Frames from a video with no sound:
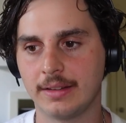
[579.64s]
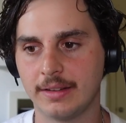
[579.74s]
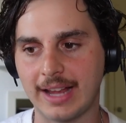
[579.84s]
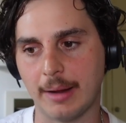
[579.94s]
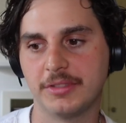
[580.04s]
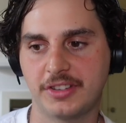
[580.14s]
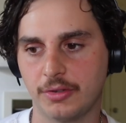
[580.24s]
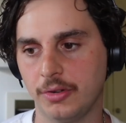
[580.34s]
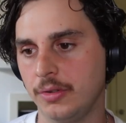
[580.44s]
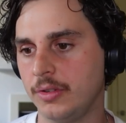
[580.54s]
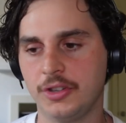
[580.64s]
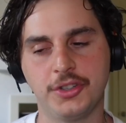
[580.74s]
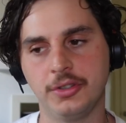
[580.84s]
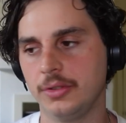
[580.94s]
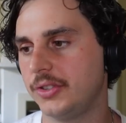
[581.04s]
comes through,
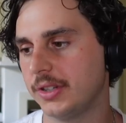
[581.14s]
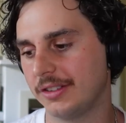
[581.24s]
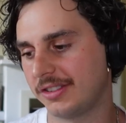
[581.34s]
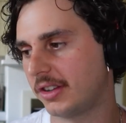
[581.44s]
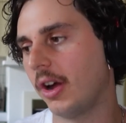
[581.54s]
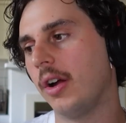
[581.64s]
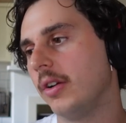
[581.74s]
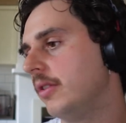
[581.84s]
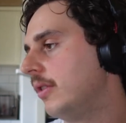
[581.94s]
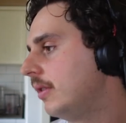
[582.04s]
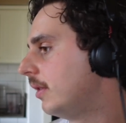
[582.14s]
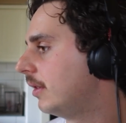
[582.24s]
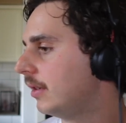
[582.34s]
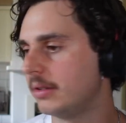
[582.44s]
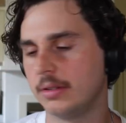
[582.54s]
do you just go
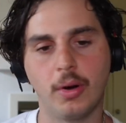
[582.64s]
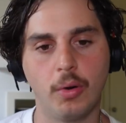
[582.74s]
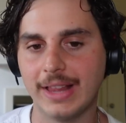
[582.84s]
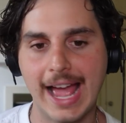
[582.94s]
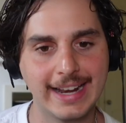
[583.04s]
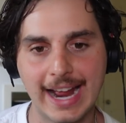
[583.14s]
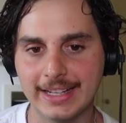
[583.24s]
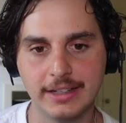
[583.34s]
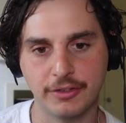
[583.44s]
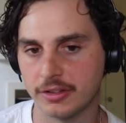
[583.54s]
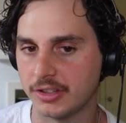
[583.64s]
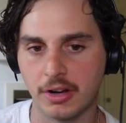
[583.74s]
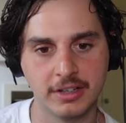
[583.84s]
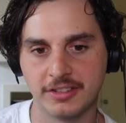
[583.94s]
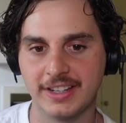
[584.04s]
all out at it for as
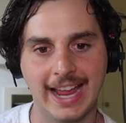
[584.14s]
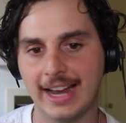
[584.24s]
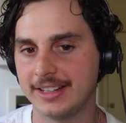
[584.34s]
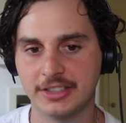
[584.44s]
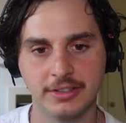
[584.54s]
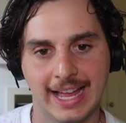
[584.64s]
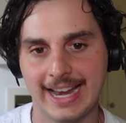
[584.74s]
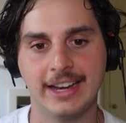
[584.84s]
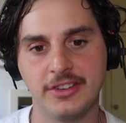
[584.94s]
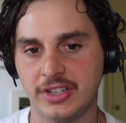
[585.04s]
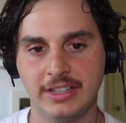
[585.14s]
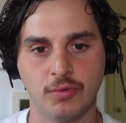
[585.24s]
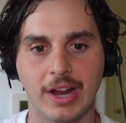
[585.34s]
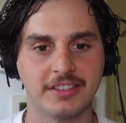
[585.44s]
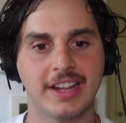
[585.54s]
long as you can until that energy
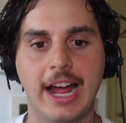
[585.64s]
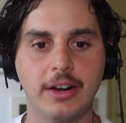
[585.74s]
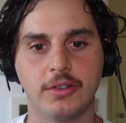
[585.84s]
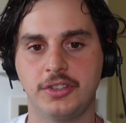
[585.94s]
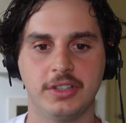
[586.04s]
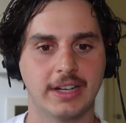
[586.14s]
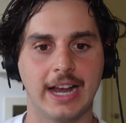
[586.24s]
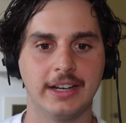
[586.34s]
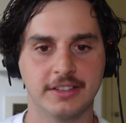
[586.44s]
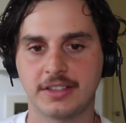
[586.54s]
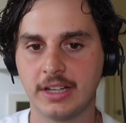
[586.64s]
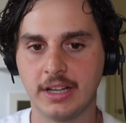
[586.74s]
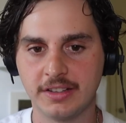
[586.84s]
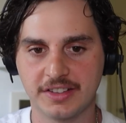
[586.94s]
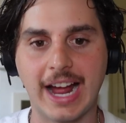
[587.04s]
runs out, or do you kind of just
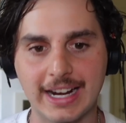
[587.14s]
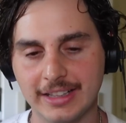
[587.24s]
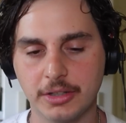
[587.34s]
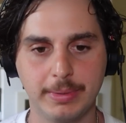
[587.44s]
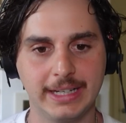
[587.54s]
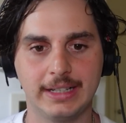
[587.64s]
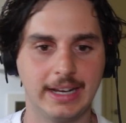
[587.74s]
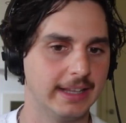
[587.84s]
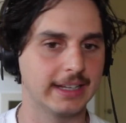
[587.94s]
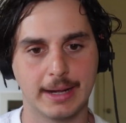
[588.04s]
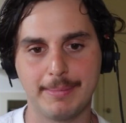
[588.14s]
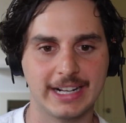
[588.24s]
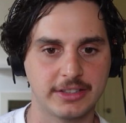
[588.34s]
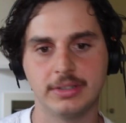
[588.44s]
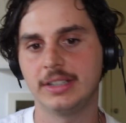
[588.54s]
start a little bit and then come
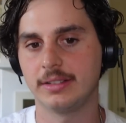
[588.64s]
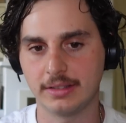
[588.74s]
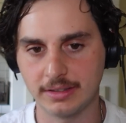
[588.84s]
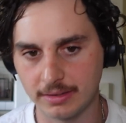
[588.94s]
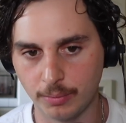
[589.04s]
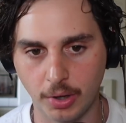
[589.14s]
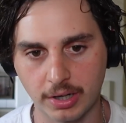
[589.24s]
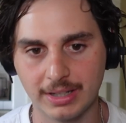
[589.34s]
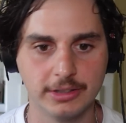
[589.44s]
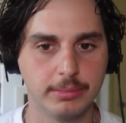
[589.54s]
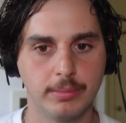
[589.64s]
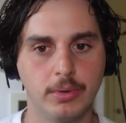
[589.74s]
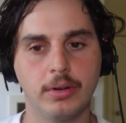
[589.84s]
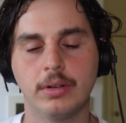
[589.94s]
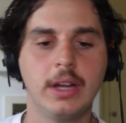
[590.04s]
back to it, work on it a little bit
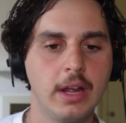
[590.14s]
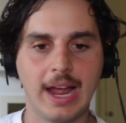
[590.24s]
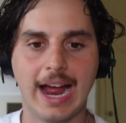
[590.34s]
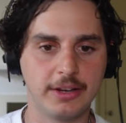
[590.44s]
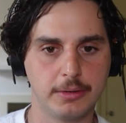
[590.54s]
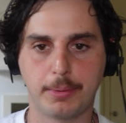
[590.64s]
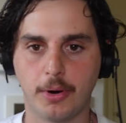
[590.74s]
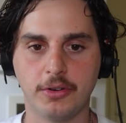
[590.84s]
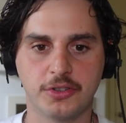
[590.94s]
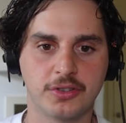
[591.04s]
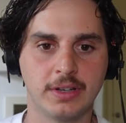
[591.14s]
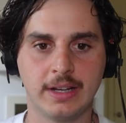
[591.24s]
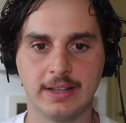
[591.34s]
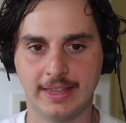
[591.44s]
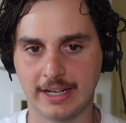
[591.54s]
more? How do you approach
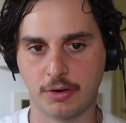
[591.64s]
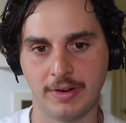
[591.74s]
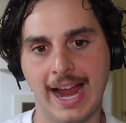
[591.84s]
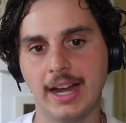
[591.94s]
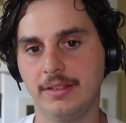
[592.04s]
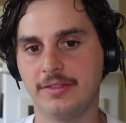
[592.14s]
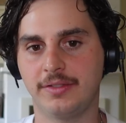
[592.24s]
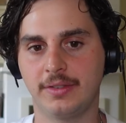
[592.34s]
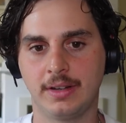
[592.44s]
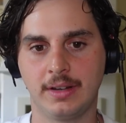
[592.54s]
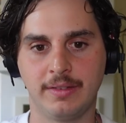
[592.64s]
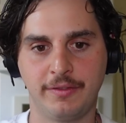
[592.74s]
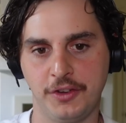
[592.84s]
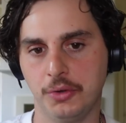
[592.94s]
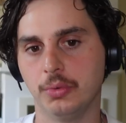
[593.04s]
the creative
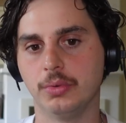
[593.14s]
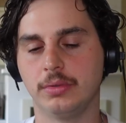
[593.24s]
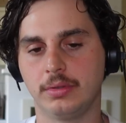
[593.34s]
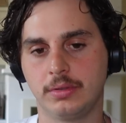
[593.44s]
fuel?